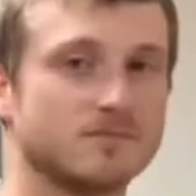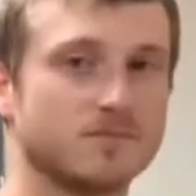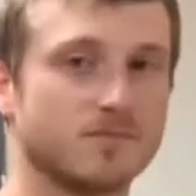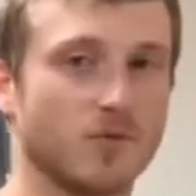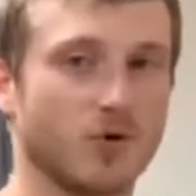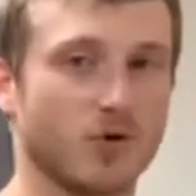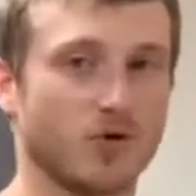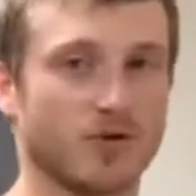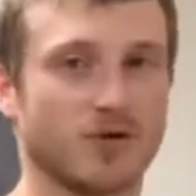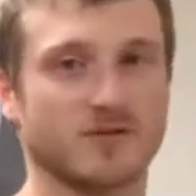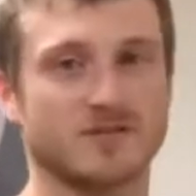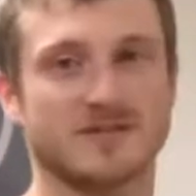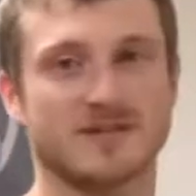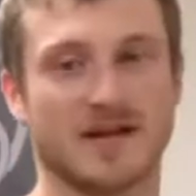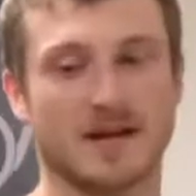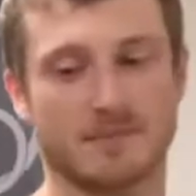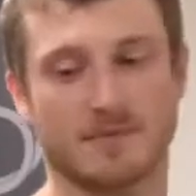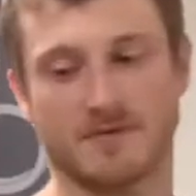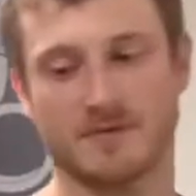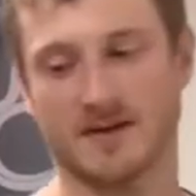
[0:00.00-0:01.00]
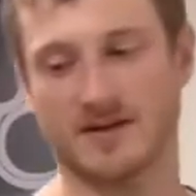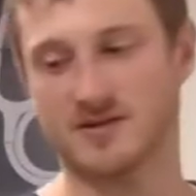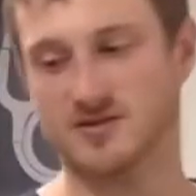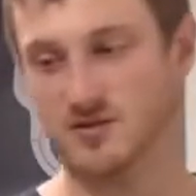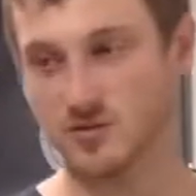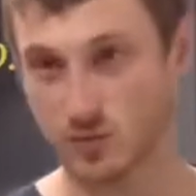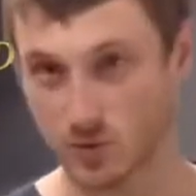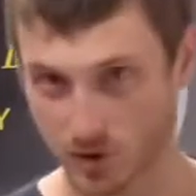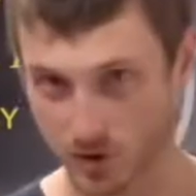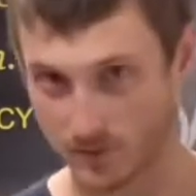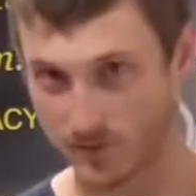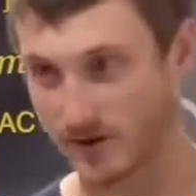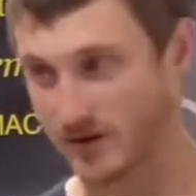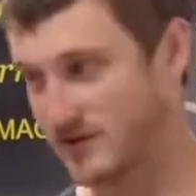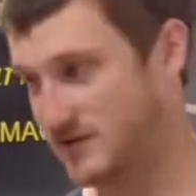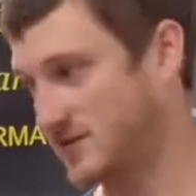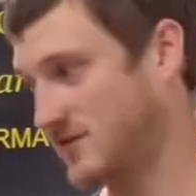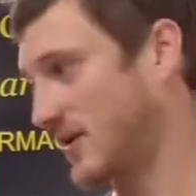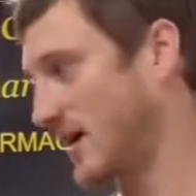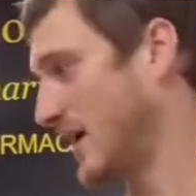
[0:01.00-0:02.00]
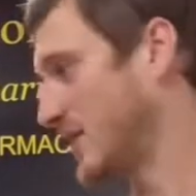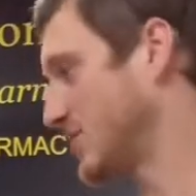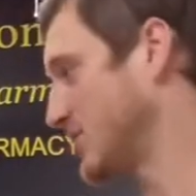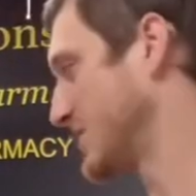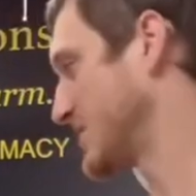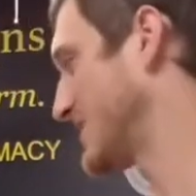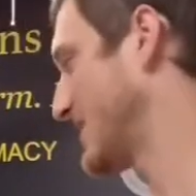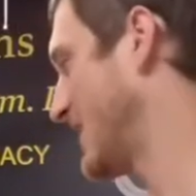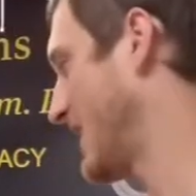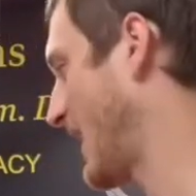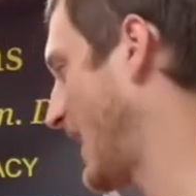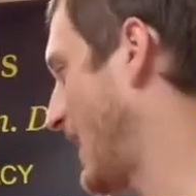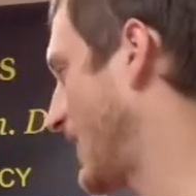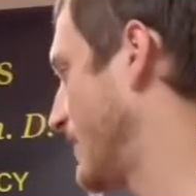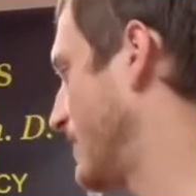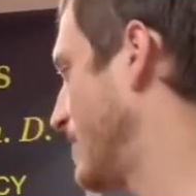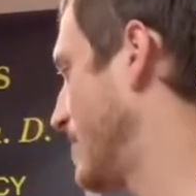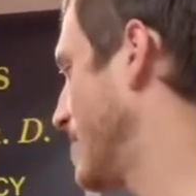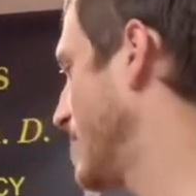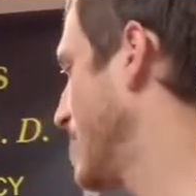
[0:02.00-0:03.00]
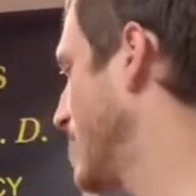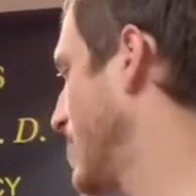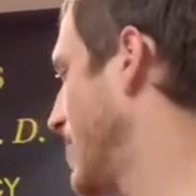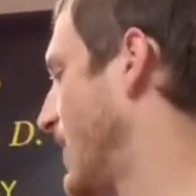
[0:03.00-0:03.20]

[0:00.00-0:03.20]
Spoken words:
more of those type of like swirl mark scratches out of it.